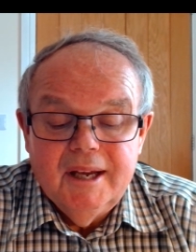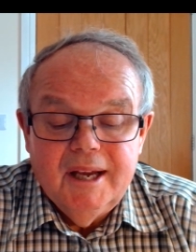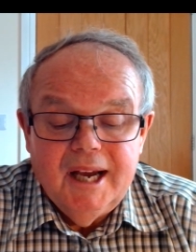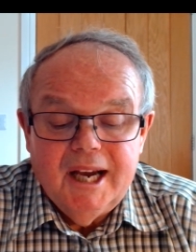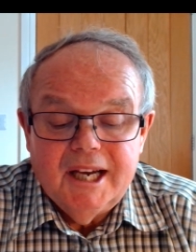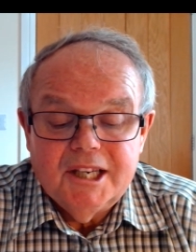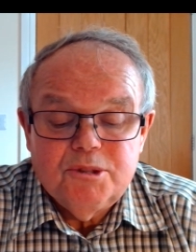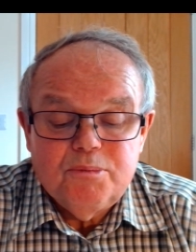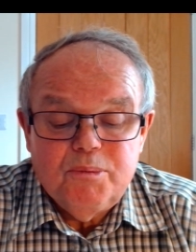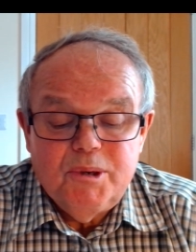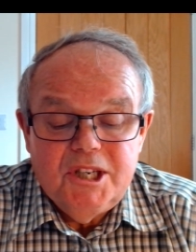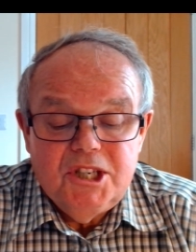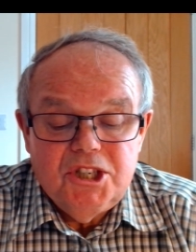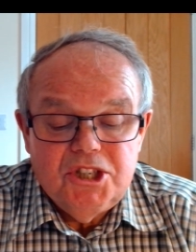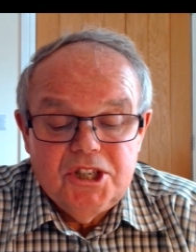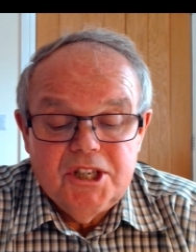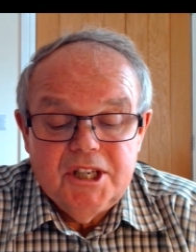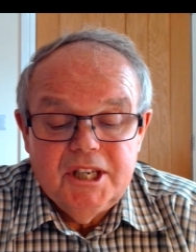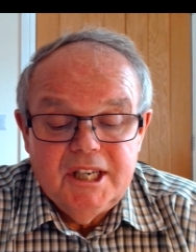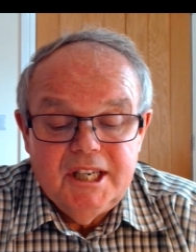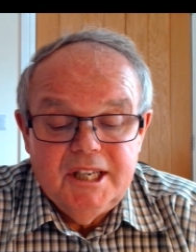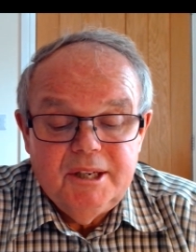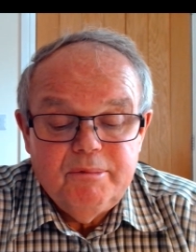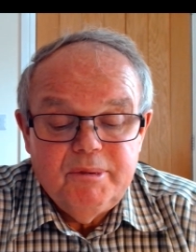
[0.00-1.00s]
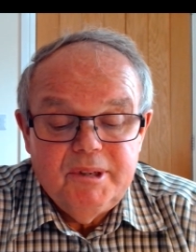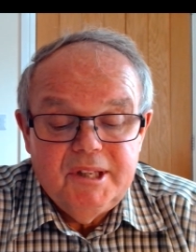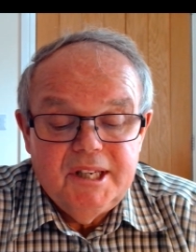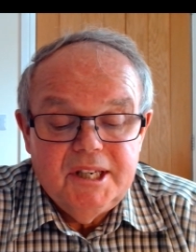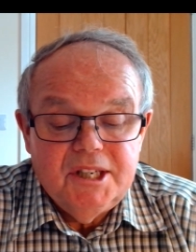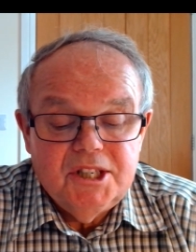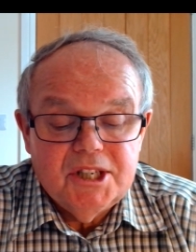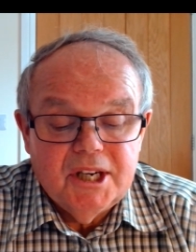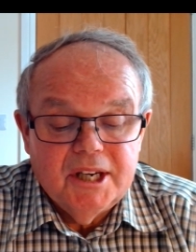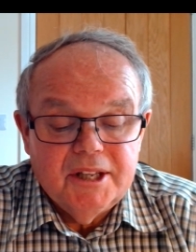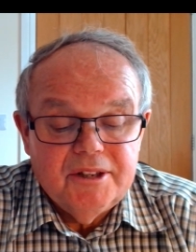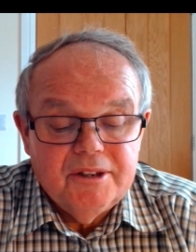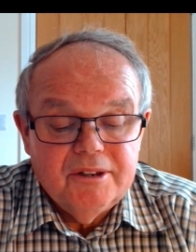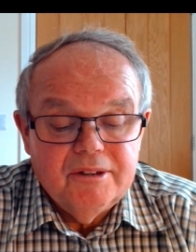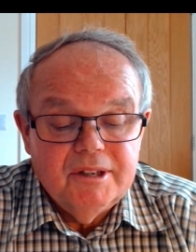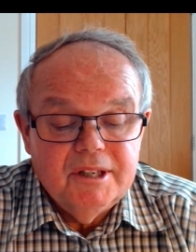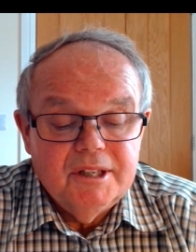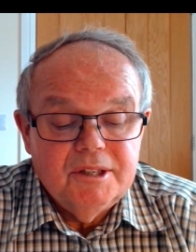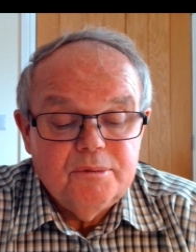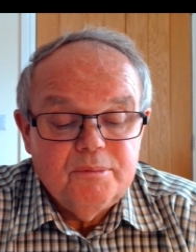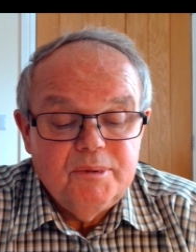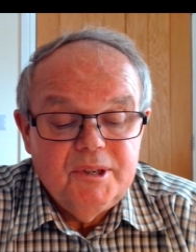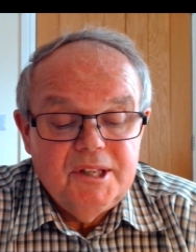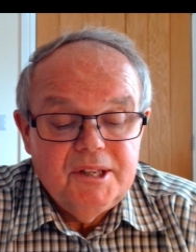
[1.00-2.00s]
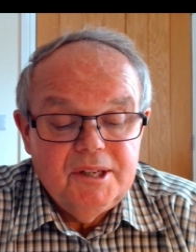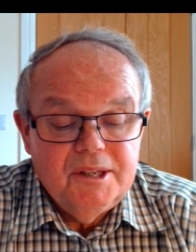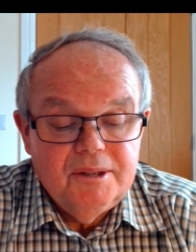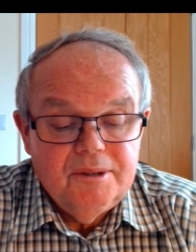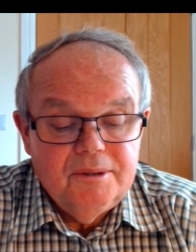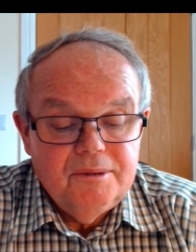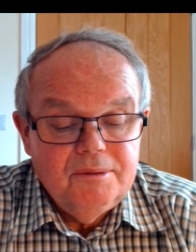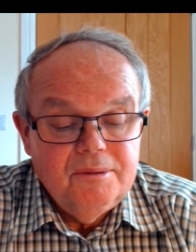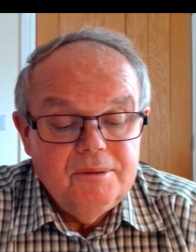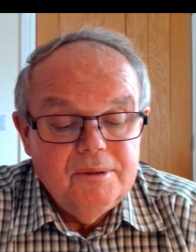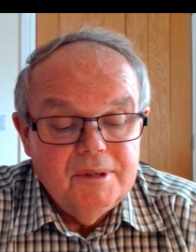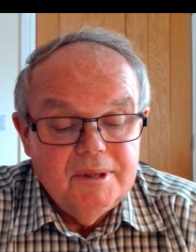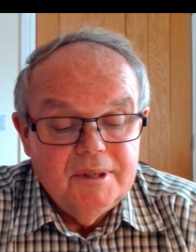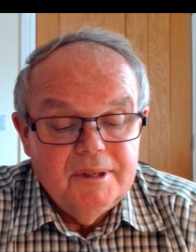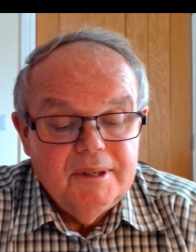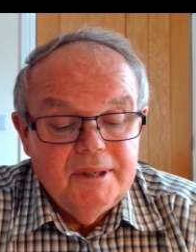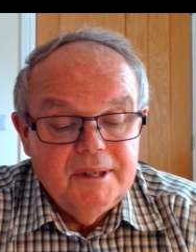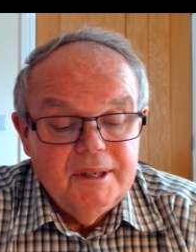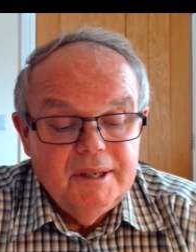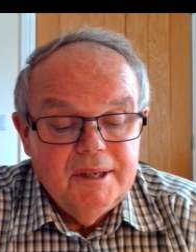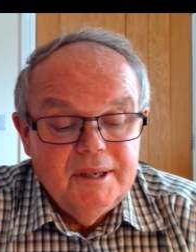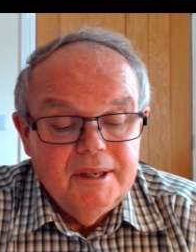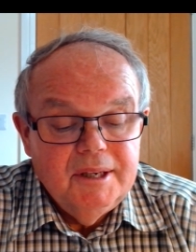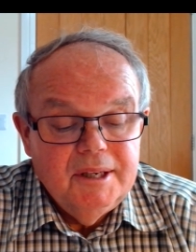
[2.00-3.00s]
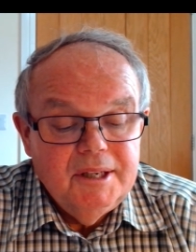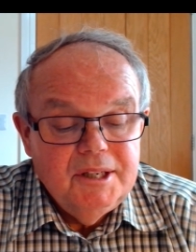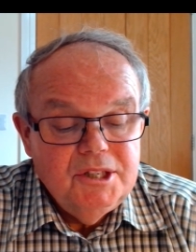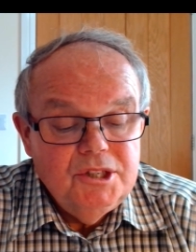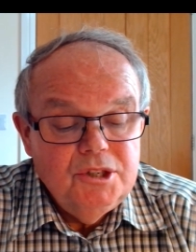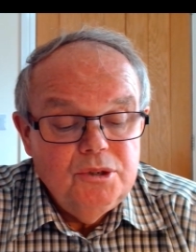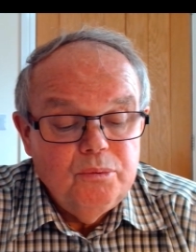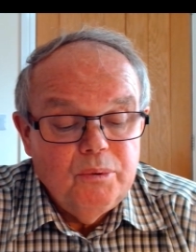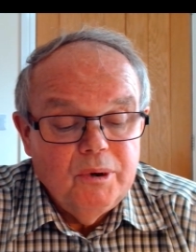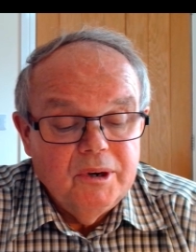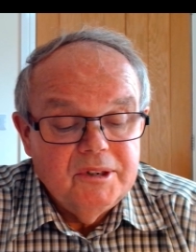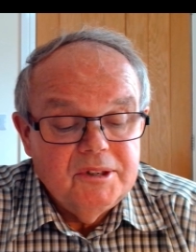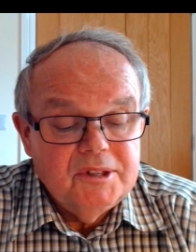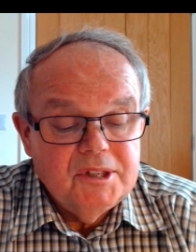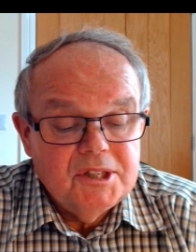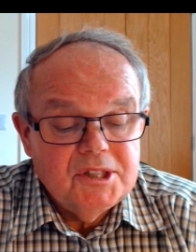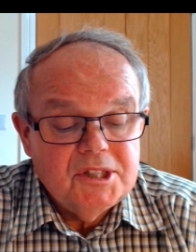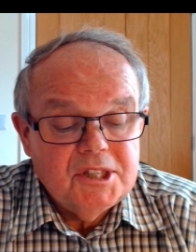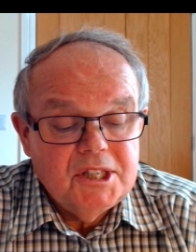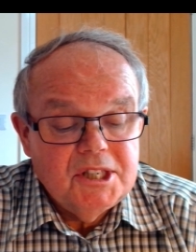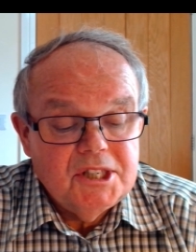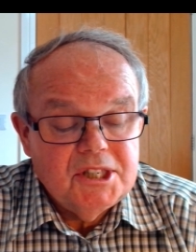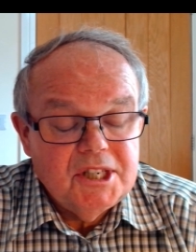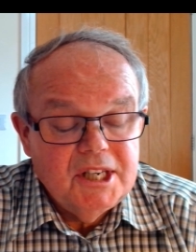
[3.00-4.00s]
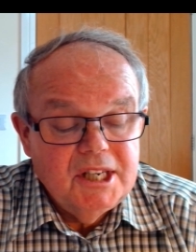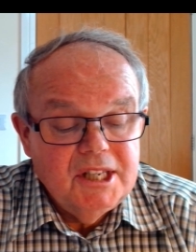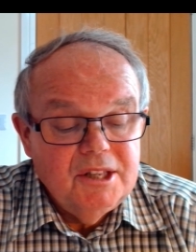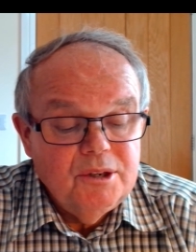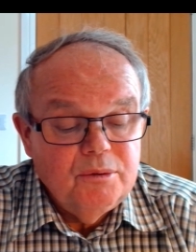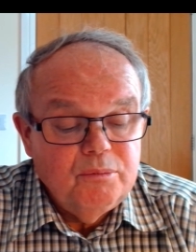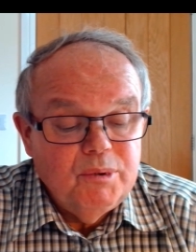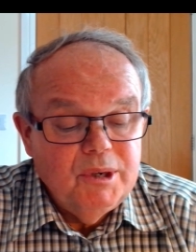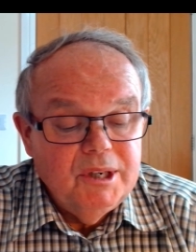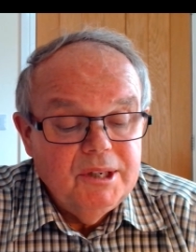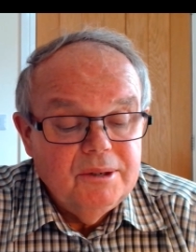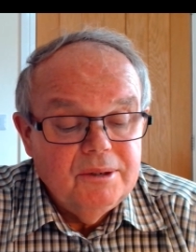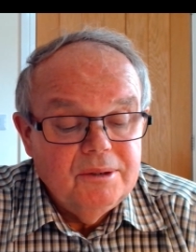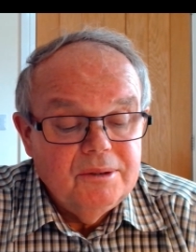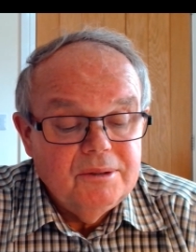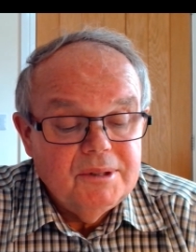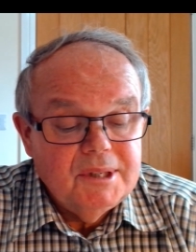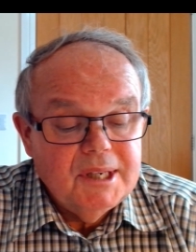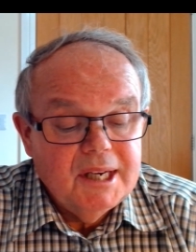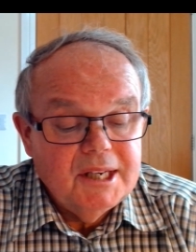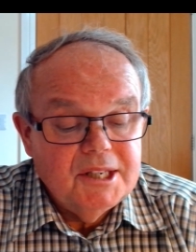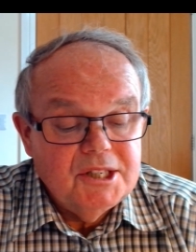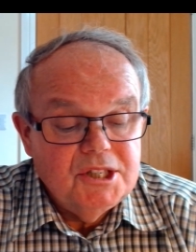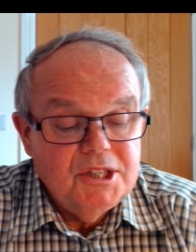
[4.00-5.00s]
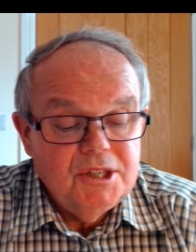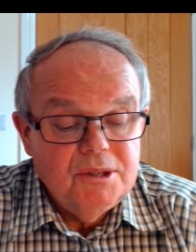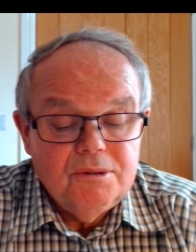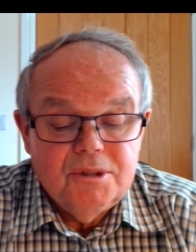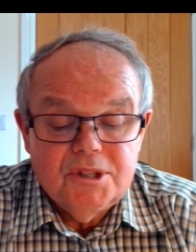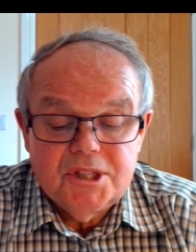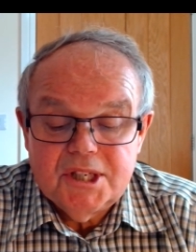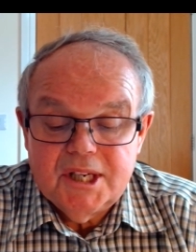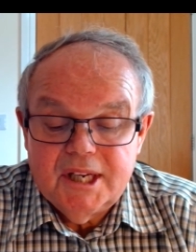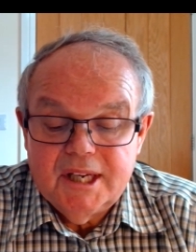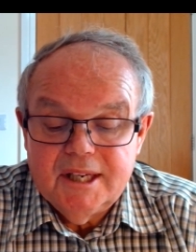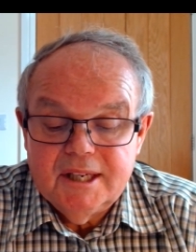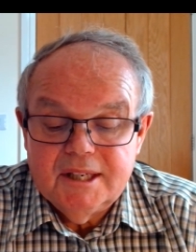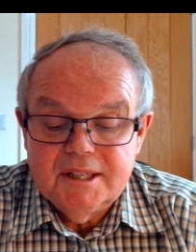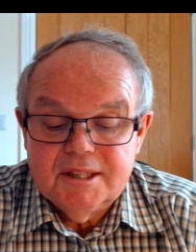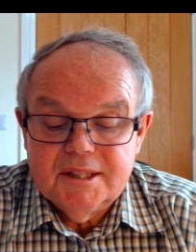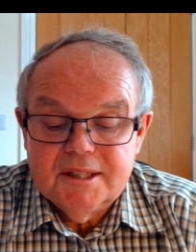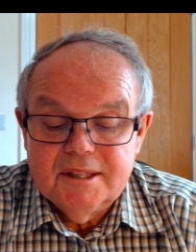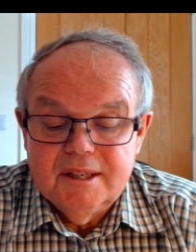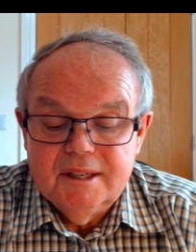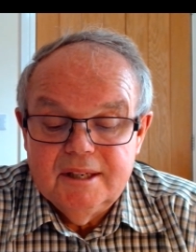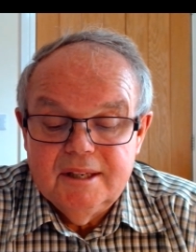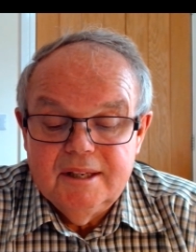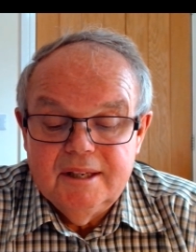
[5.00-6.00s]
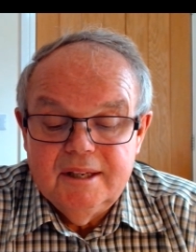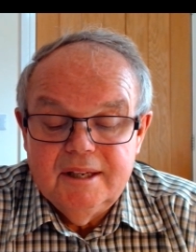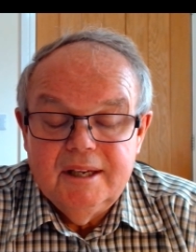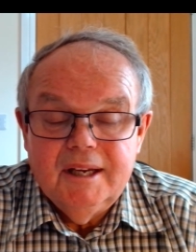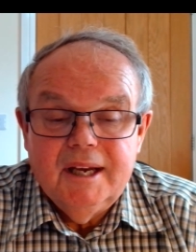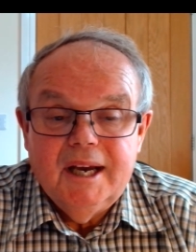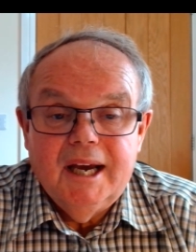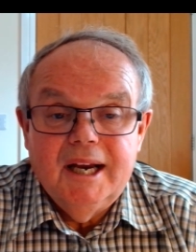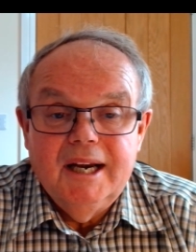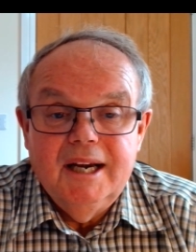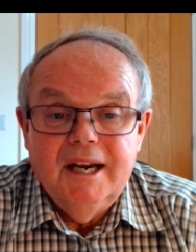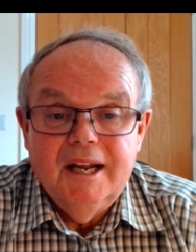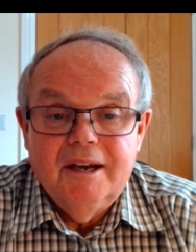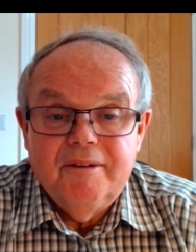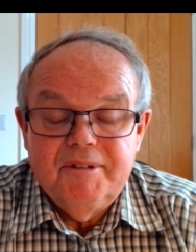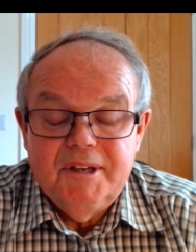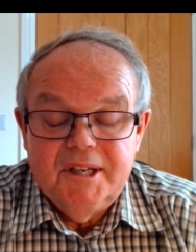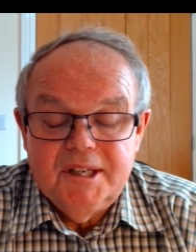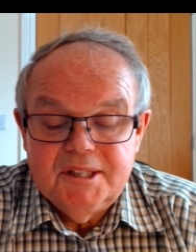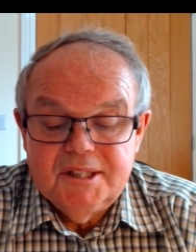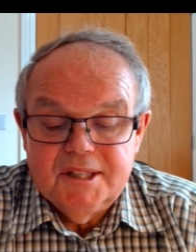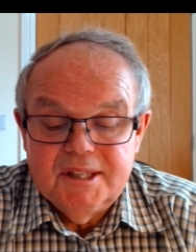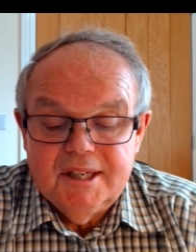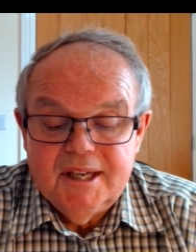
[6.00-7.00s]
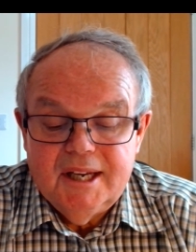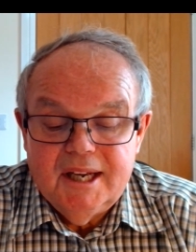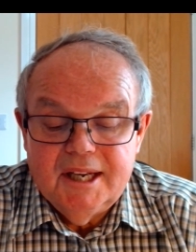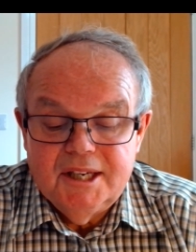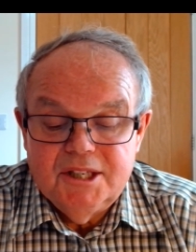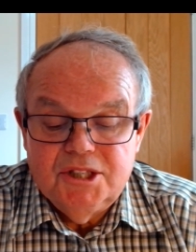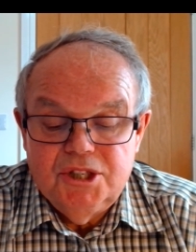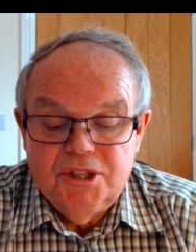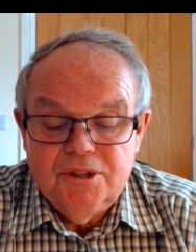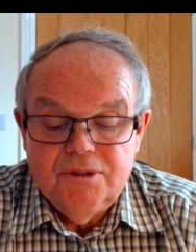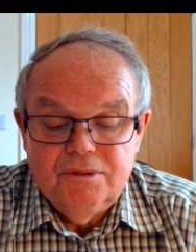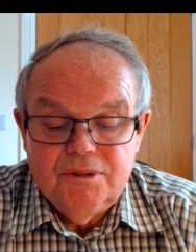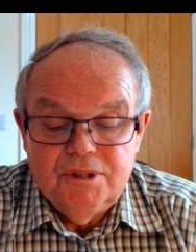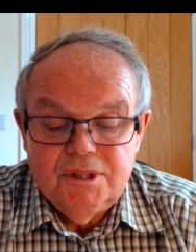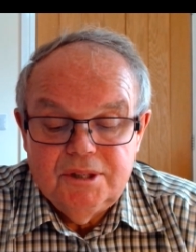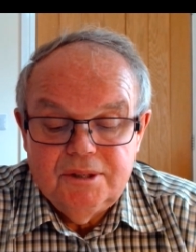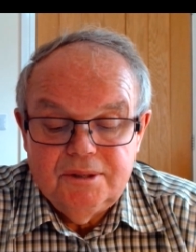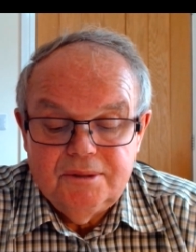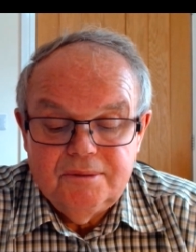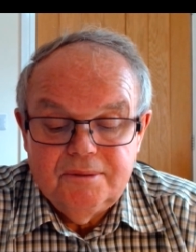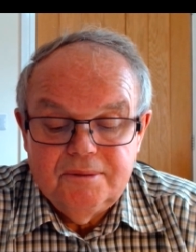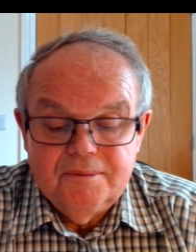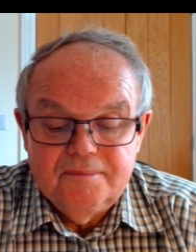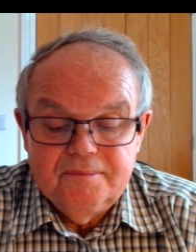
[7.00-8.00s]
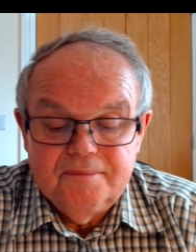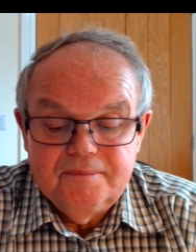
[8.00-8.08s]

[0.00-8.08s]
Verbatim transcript: As we journey with each other and with you, you want us to see the world as you see it and love it as you do.